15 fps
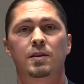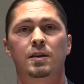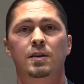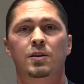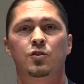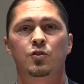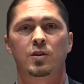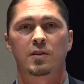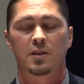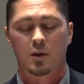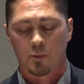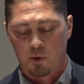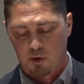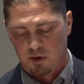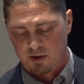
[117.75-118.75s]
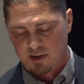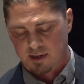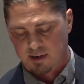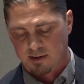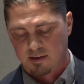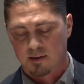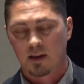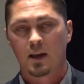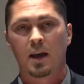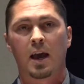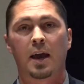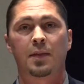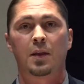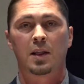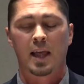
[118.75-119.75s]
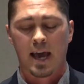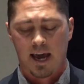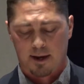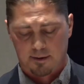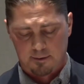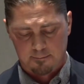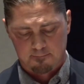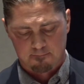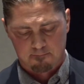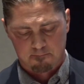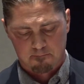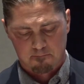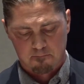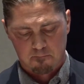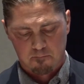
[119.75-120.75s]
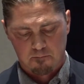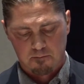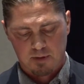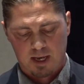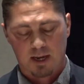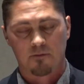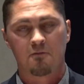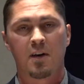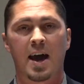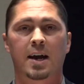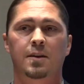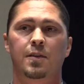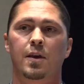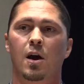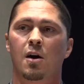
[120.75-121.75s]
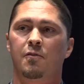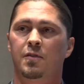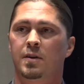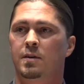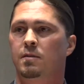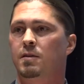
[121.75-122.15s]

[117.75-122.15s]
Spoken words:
indigenous communities and the land. In fact, they often